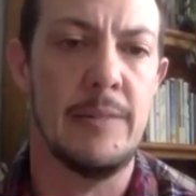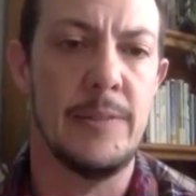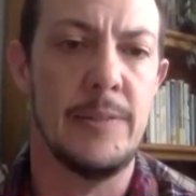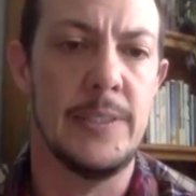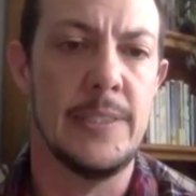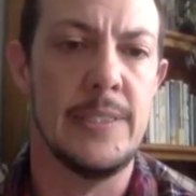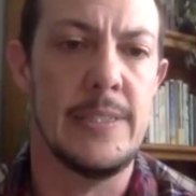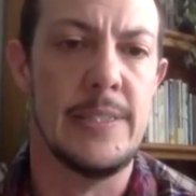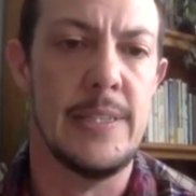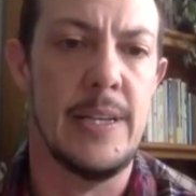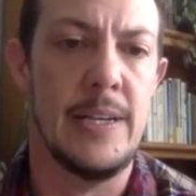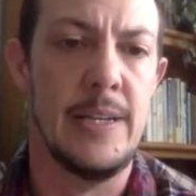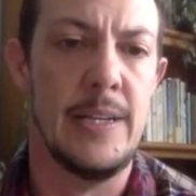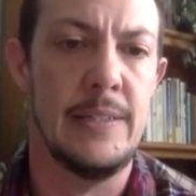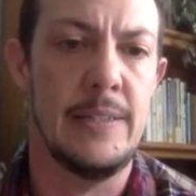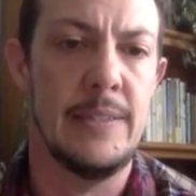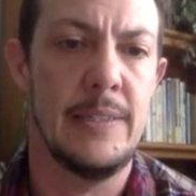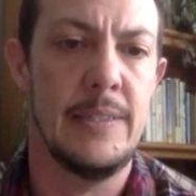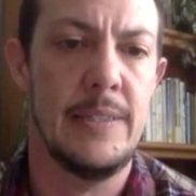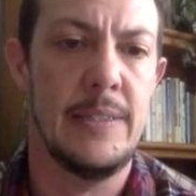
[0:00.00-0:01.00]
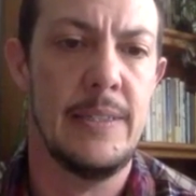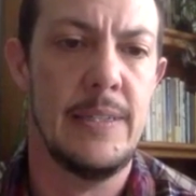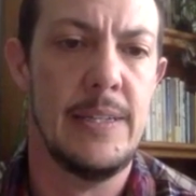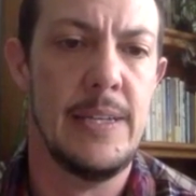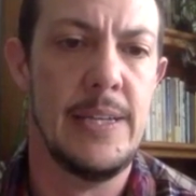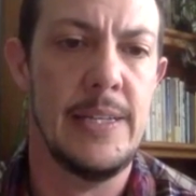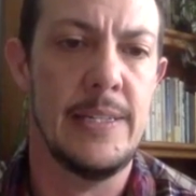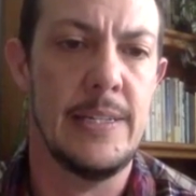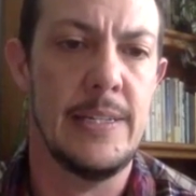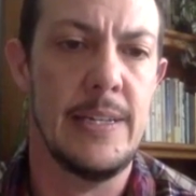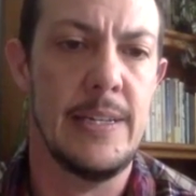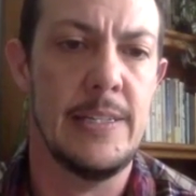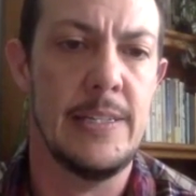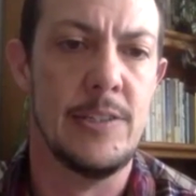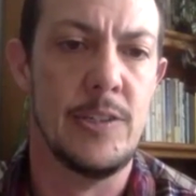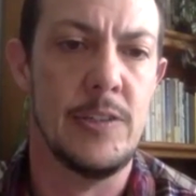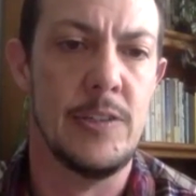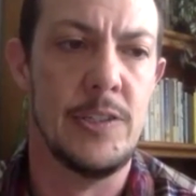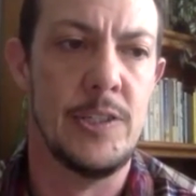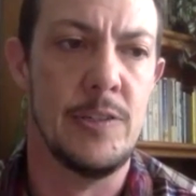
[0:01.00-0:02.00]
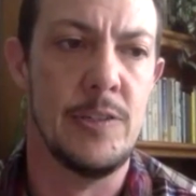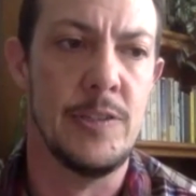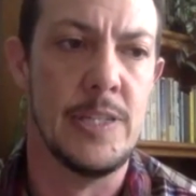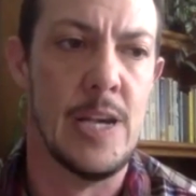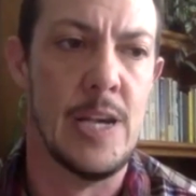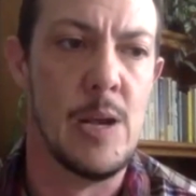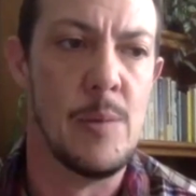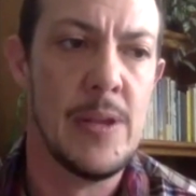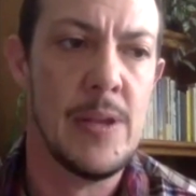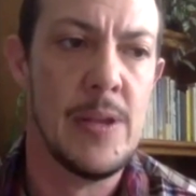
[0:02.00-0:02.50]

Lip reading: was and sort of shows up.